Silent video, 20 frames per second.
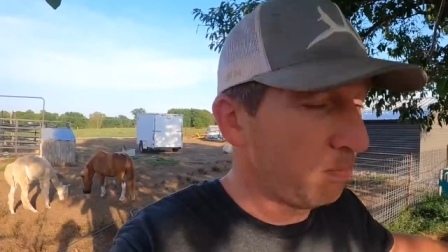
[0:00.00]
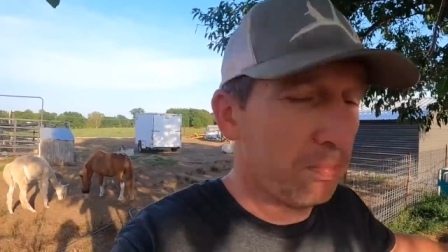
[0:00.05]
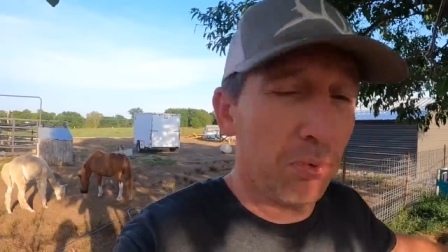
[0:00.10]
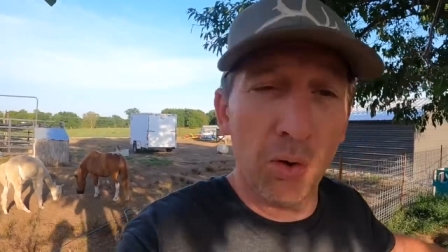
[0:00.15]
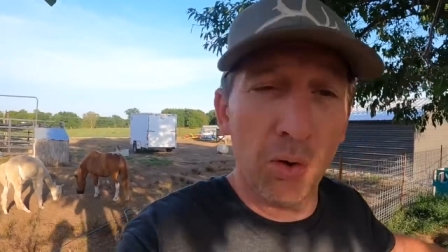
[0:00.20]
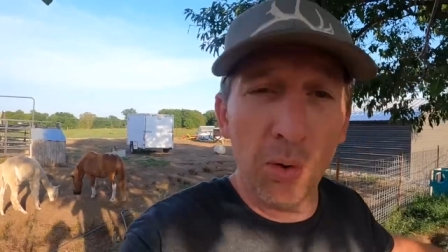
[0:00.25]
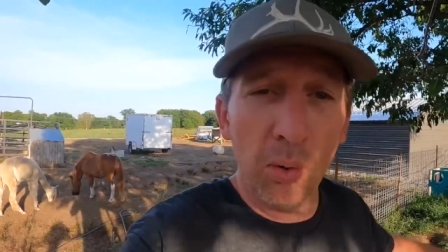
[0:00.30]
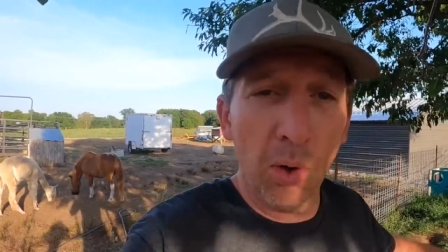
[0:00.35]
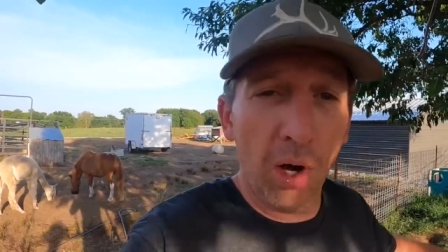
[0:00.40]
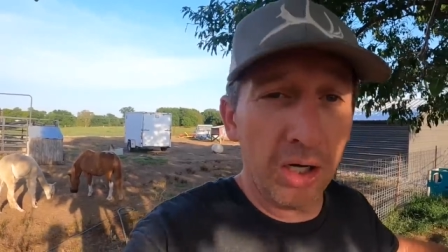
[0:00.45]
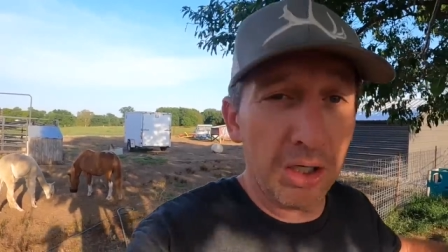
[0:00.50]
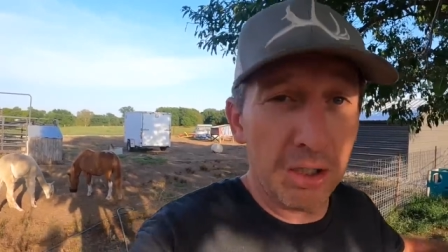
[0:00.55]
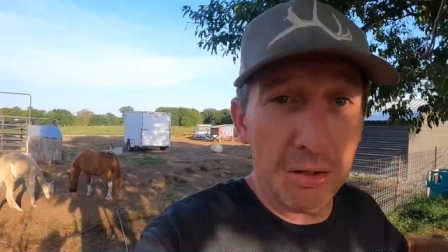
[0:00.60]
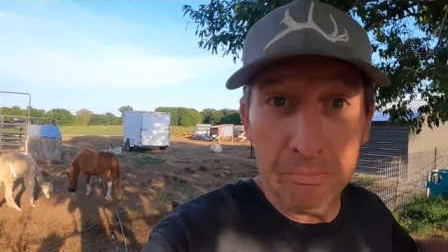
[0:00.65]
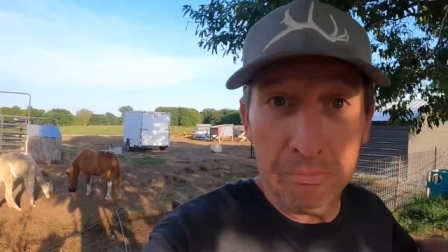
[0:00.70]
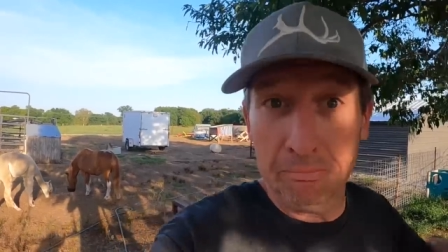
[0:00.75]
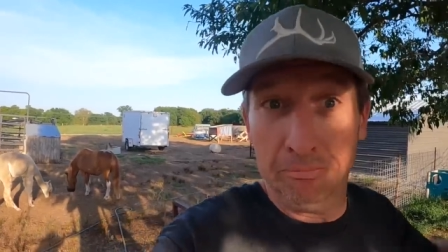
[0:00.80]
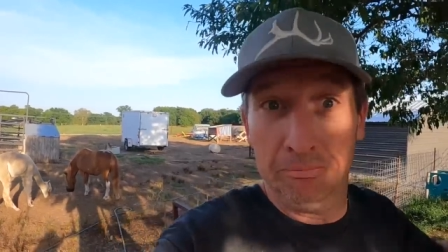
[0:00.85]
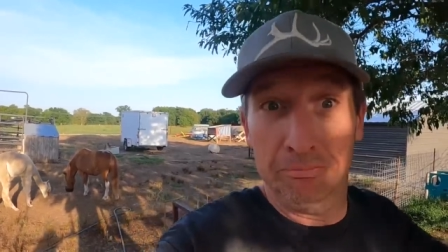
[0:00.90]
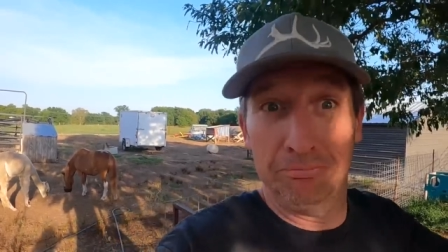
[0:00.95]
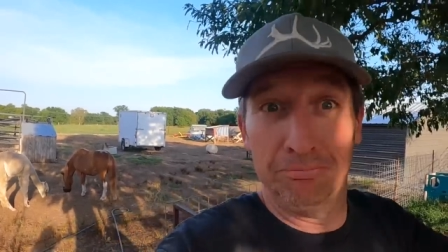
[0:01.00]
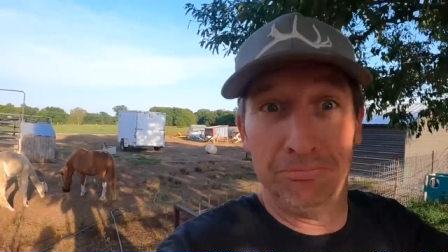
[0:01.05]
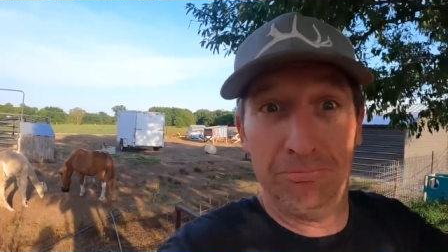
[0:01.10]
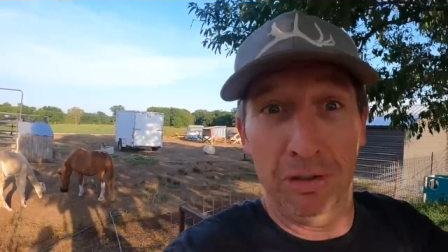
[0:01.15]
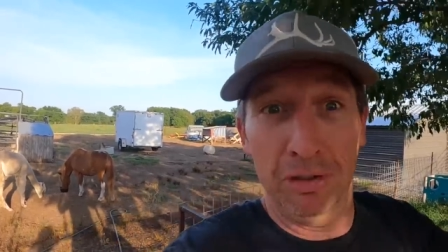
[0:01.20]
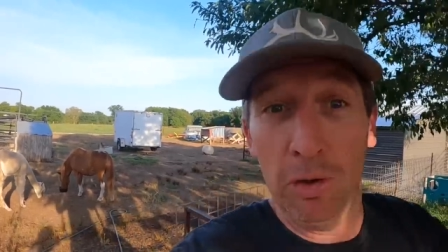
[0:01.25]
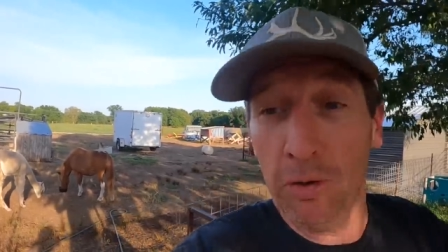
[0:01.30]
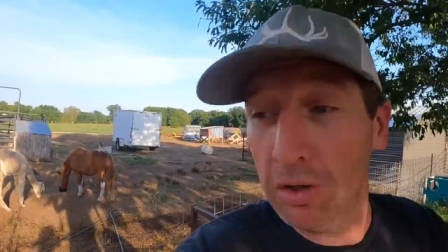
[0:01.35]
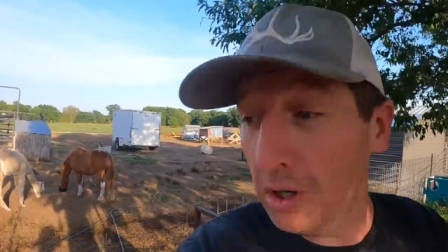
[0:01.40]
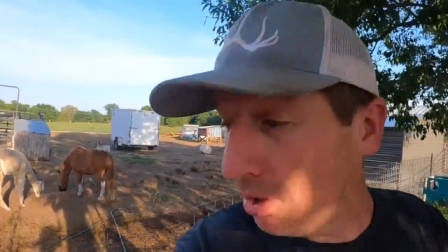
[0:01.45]
pool water.
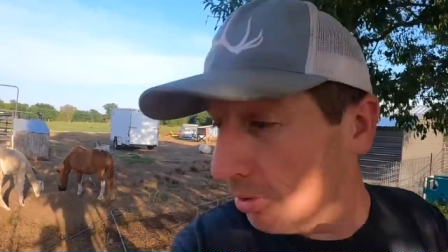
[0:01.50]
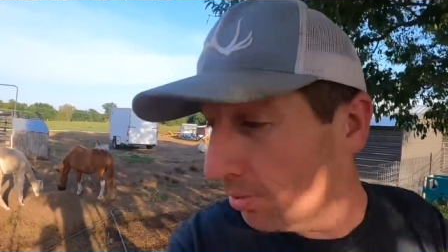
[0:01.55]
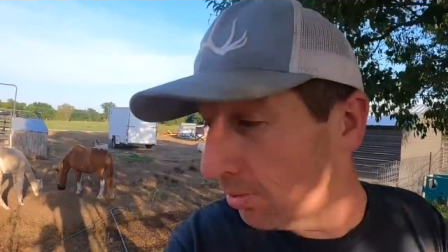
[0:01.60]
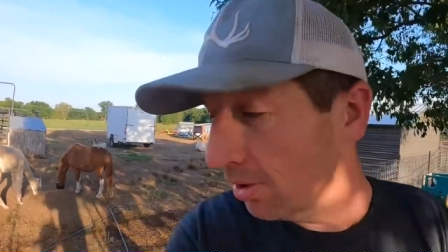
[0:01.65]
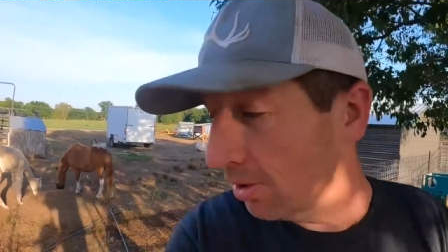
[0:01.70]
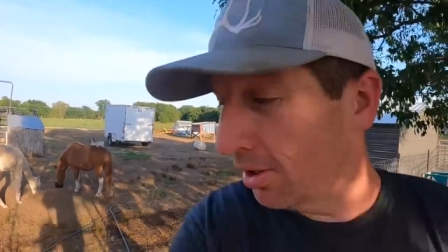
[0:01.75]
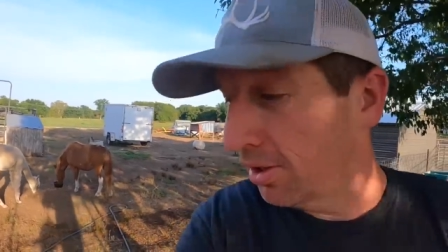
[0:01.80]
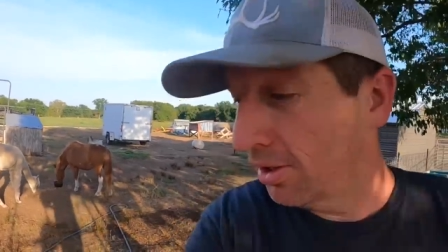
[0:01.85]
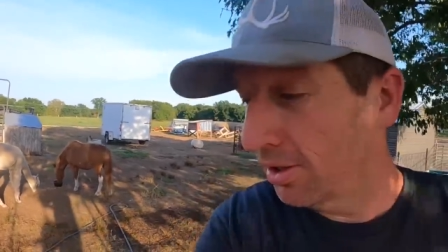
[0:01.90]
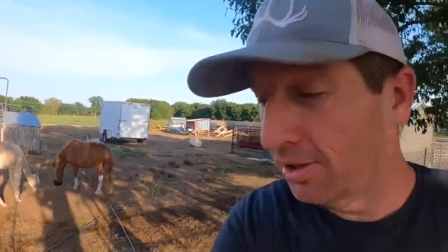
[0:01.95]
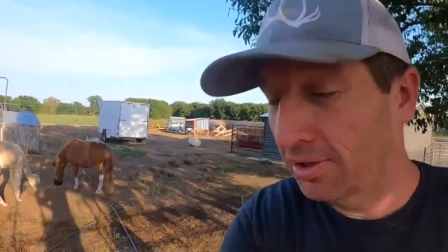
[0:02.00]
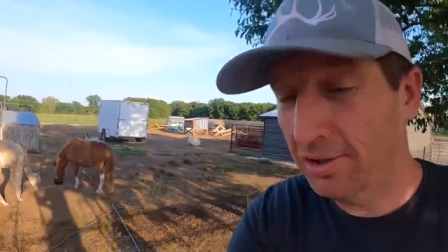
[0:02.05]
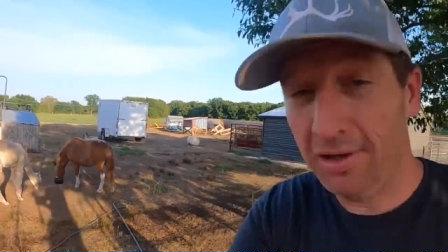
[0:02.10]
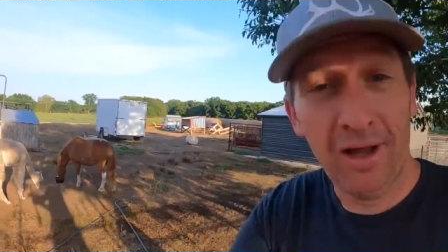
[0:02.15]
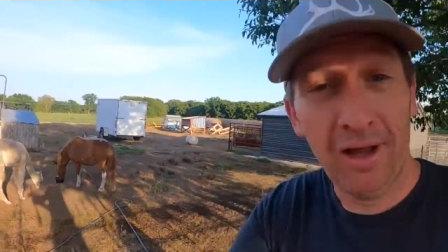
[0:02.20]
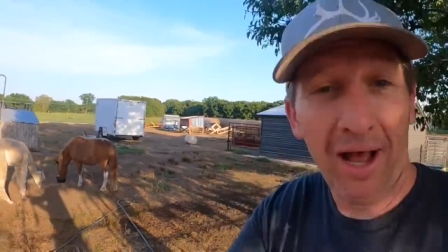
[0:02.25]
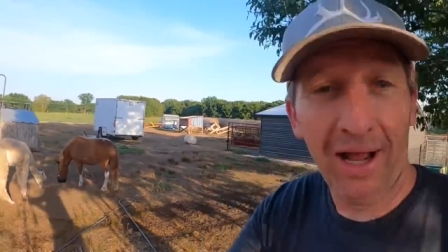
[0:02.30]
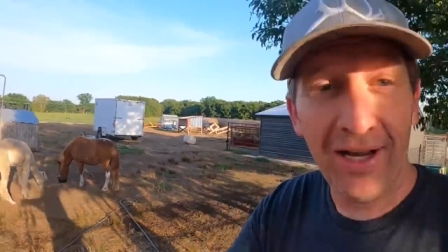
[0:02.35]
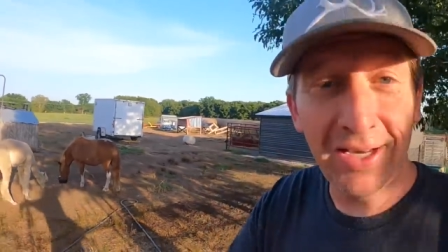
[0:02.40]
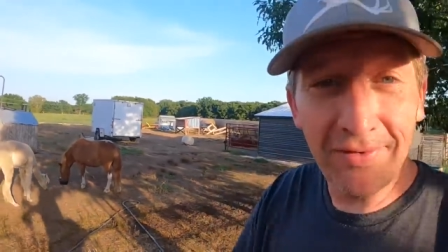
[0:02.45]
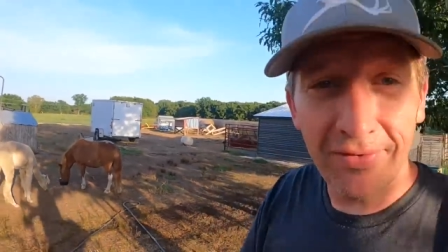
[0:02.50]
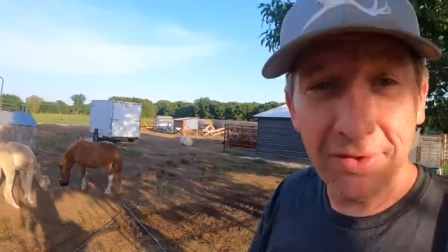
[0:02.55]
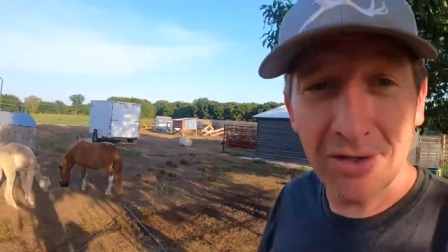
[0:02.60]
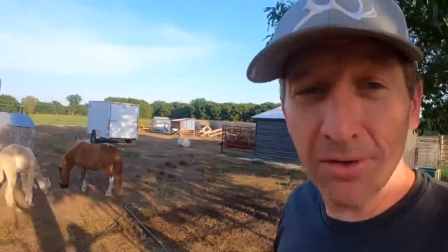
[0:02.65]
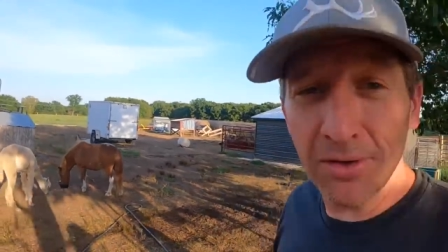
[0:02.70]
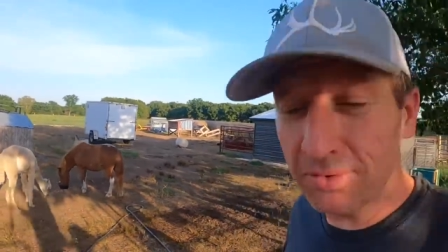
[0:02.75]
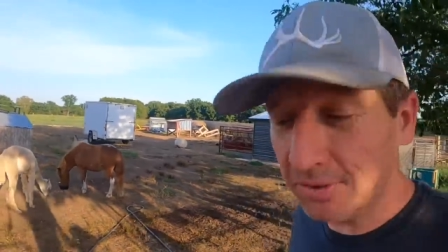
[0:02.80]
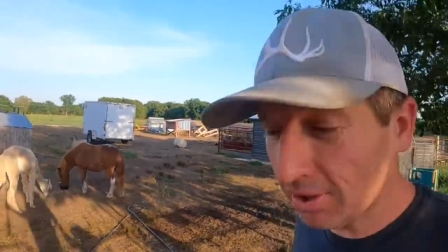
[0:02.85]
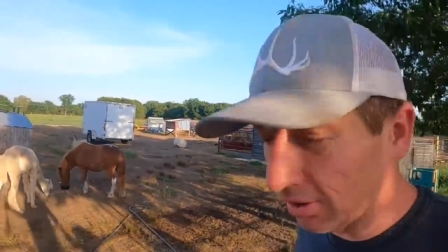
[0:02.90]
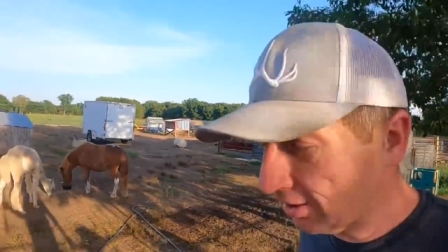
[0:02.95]
Who knew? I never
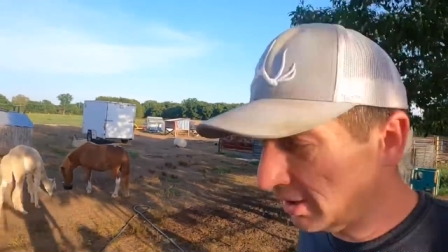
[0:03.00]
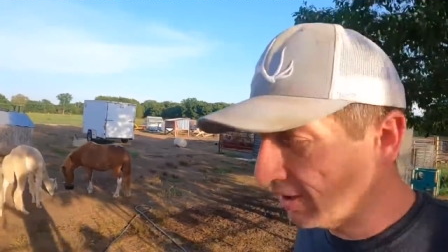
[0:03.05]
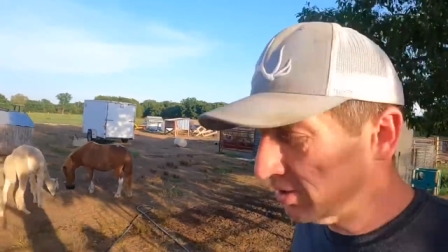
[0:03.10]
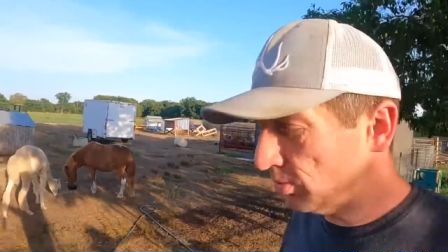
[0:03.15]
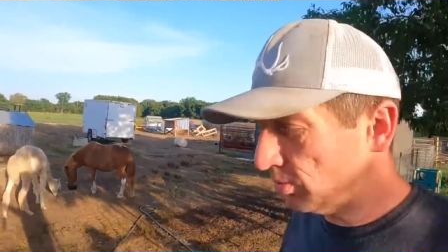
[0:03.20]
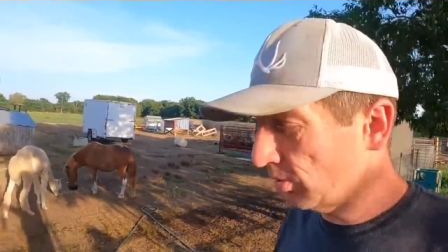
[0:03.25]
knew turkeys